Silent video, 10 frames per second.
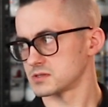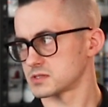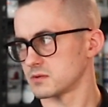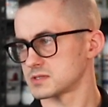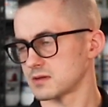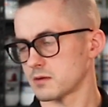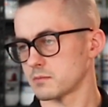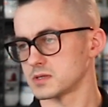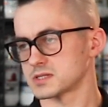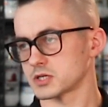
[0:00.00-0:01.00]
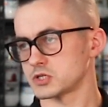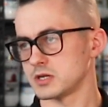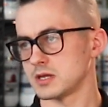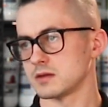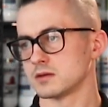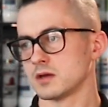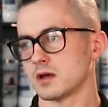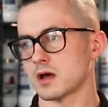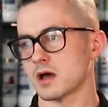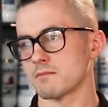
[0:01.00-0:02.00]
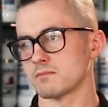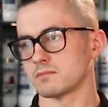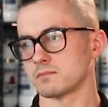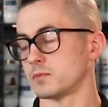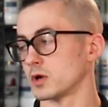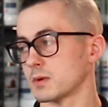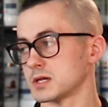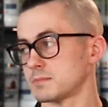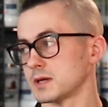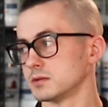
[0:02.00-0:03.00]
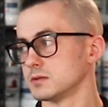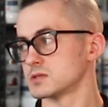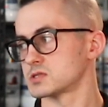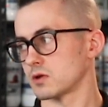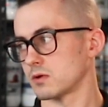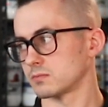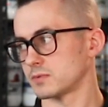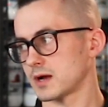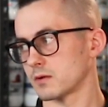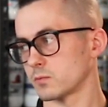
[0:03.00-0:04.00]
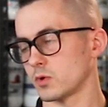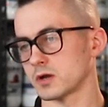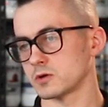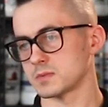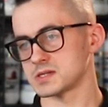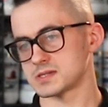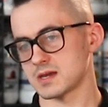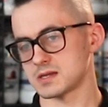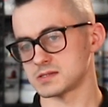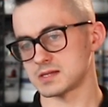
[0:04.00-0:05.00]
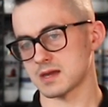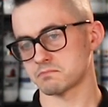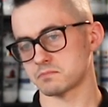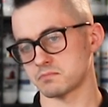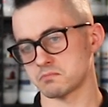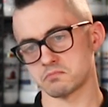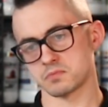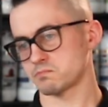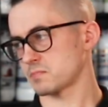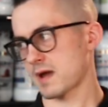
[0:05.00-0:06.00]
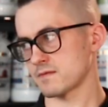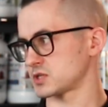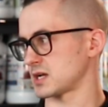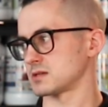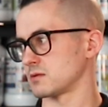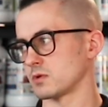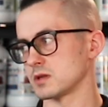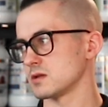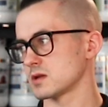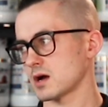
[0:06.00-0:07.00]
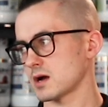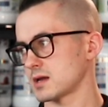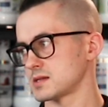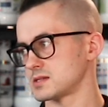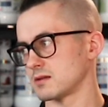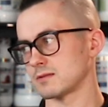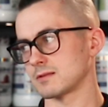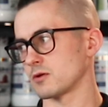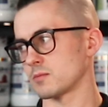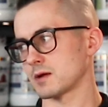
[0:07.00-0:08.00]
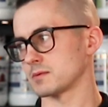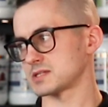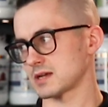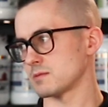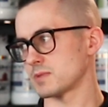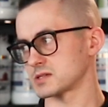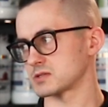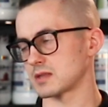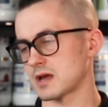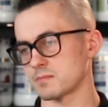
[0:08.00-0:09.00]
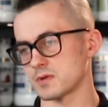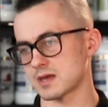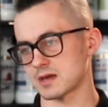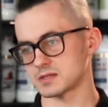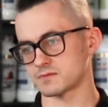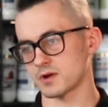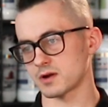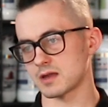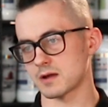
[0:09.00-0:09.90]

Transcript: So it's actually body weight dependent. So what I'd normally say is, yeah, have a chat to one of you guys, and they'll be able to tell you based on that. But yeah, it's very.